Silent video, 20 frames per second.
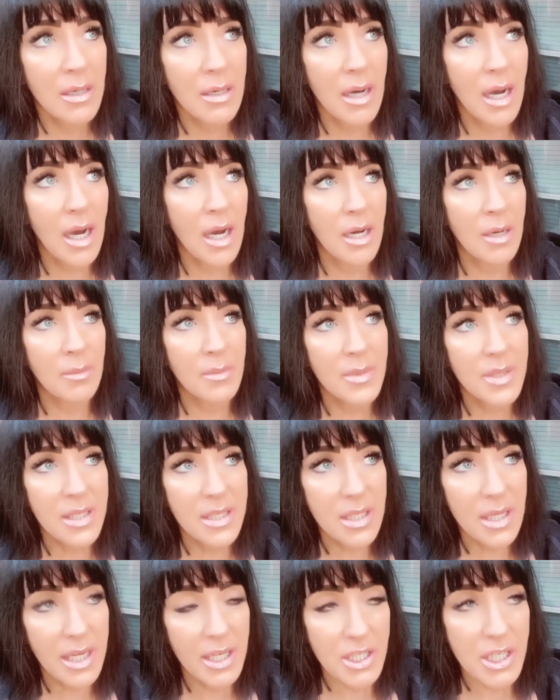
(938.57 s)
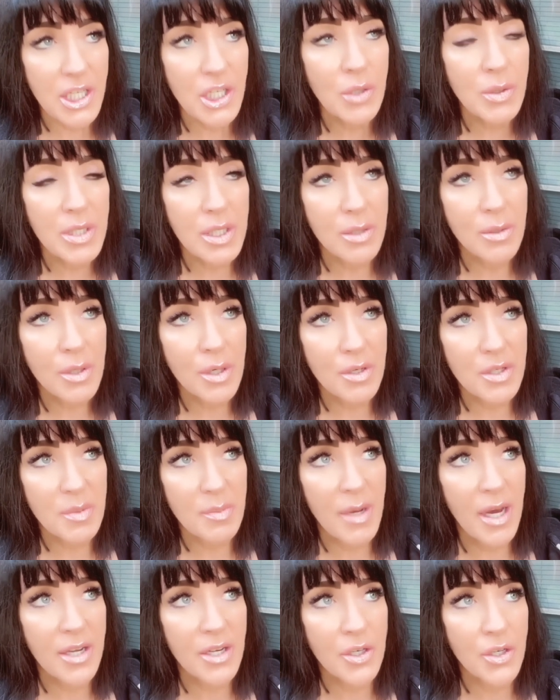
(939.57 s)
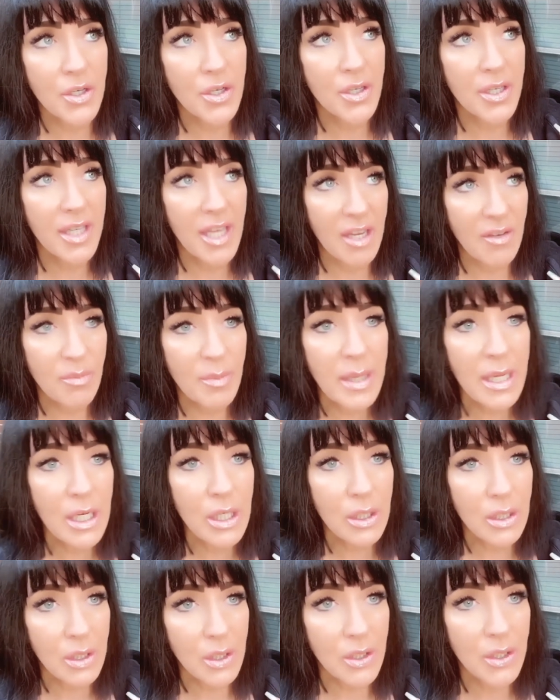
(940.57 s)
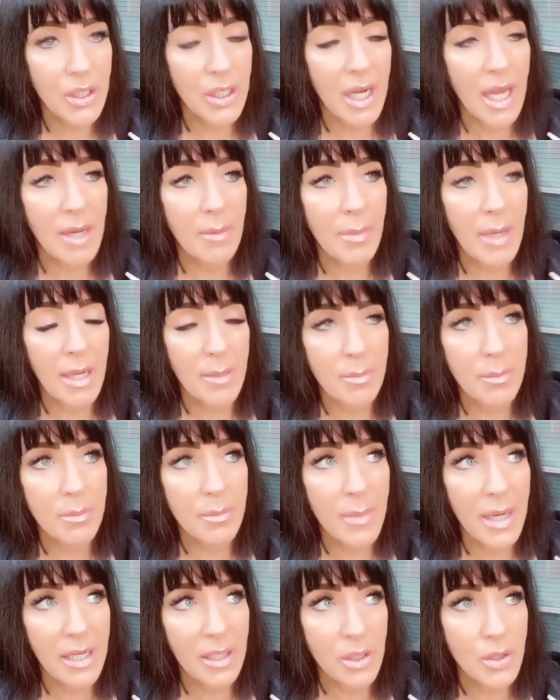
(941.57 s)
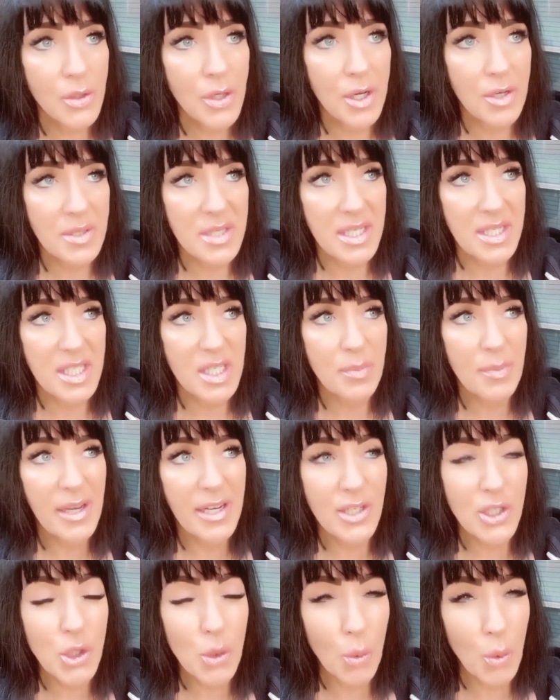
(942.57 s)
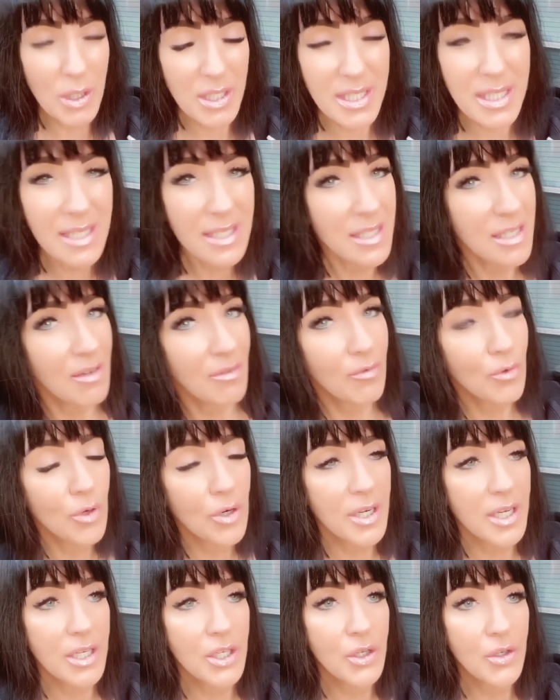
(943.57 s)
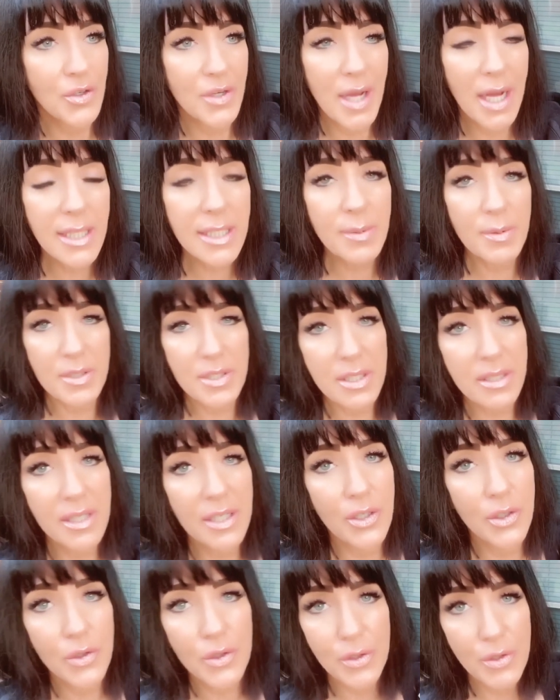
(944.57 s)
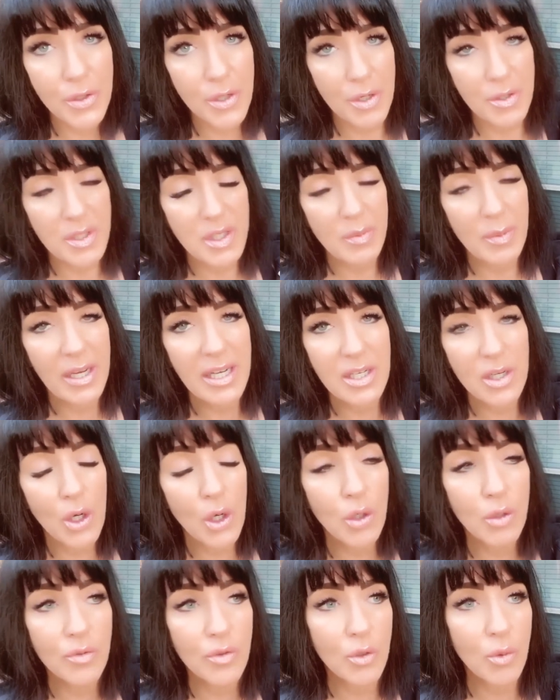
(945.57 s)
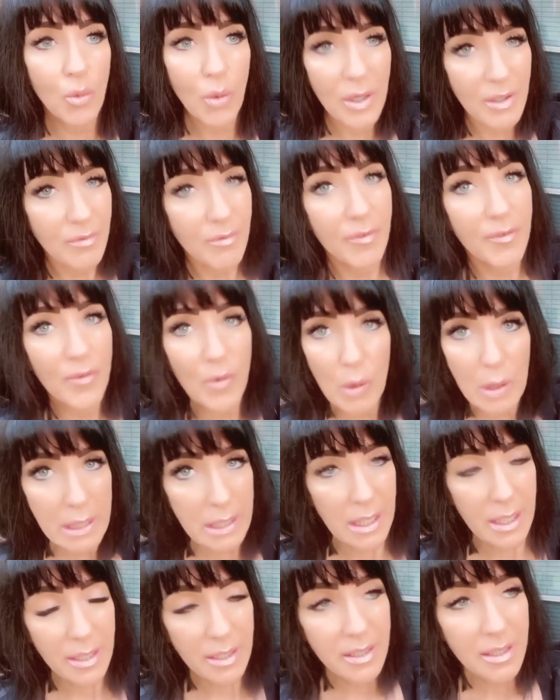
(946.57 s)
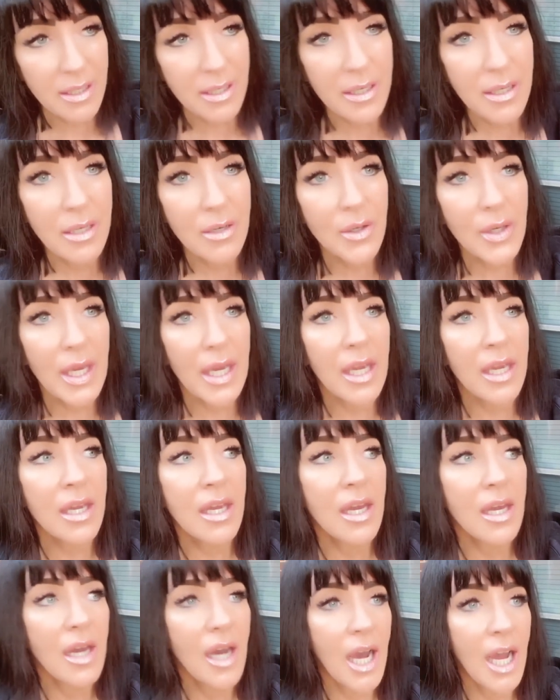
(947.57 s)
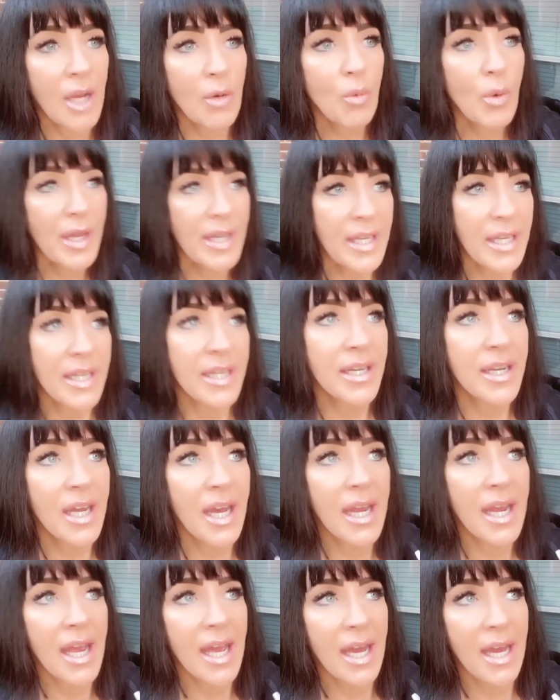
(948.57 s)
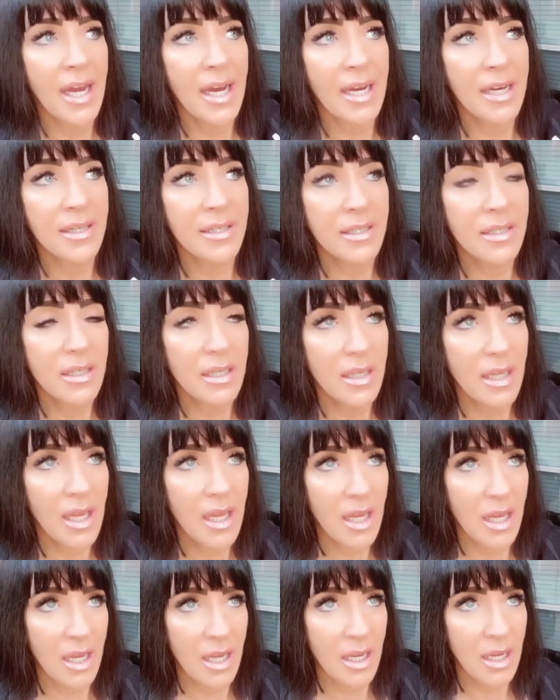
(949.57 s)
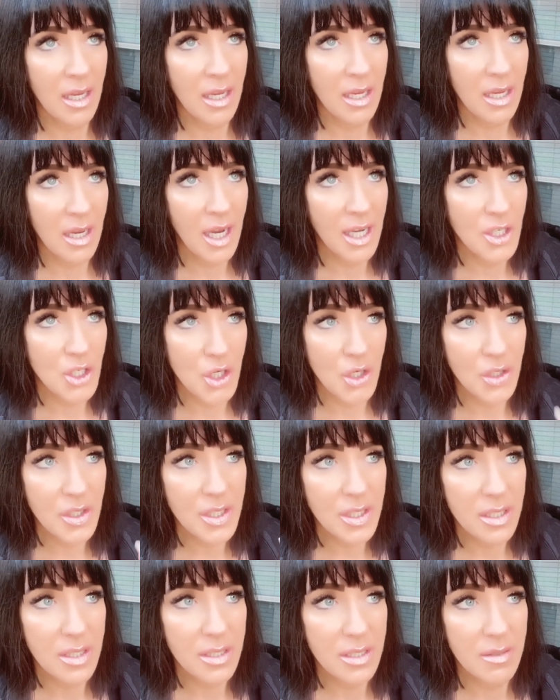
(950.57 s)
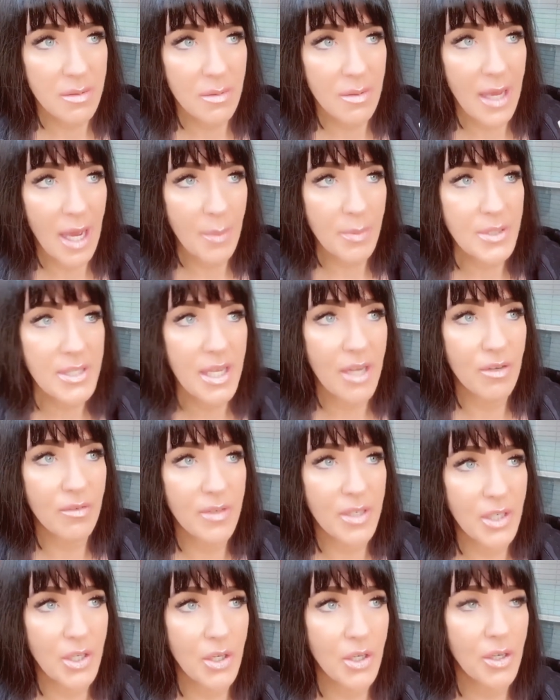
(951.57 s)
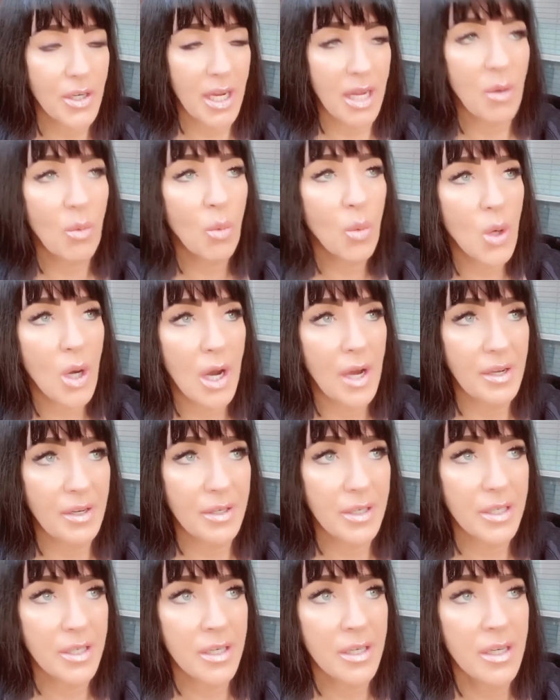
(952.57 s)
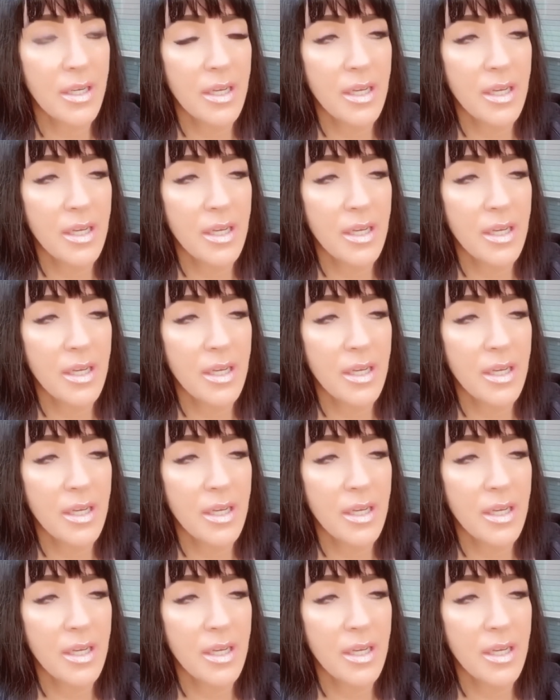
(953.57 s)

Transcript: um, continuous glucose monitor gave me an alert and my, my glucose had spiked to 164. You're not supposed to let your glucose spike over 140, okay? I went in and I had a, I took apple cider vinegar in water,